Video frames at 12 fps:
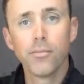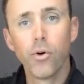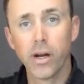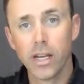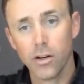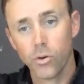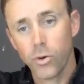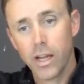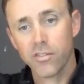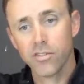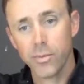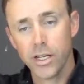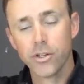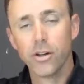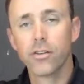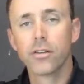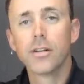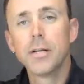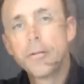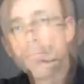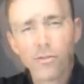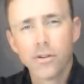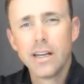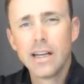pointing away from each other.
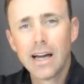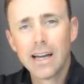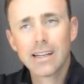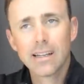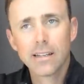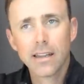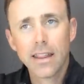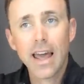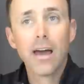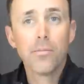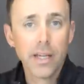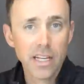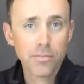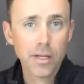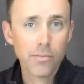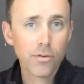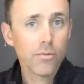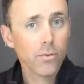However, not that many people,